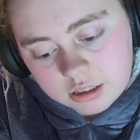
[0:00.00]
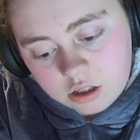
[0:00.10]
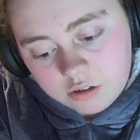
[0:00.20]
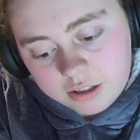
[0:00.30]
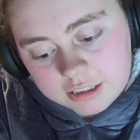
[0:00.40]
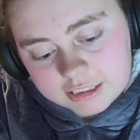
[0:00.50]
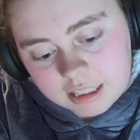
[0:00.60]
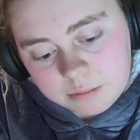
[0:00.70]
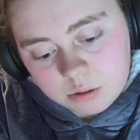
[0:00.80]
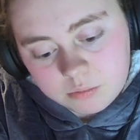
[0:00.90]
hurrying to
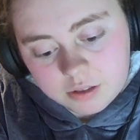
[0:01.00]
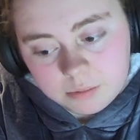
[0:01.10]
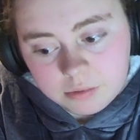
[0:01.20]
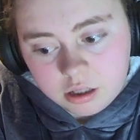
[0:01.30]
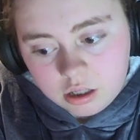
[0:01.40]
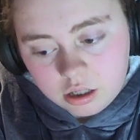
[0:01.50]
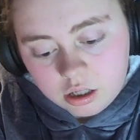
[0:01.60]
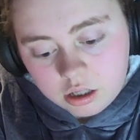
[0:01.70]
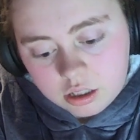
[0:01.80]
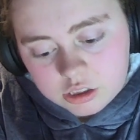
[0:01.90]
keep up with him.
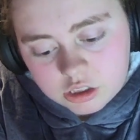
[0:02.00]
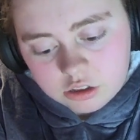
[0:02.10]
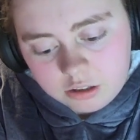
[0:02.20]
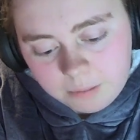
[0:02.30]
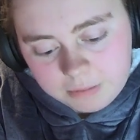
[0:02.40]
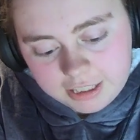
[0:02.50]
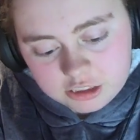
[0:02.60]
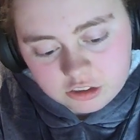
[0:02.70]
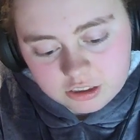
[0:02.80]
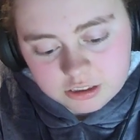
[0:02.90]
The jungle can be
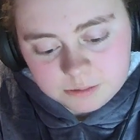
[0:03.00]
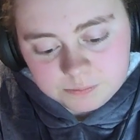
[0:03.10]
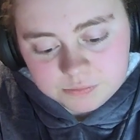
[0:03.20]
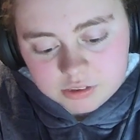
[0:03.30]
dangerous.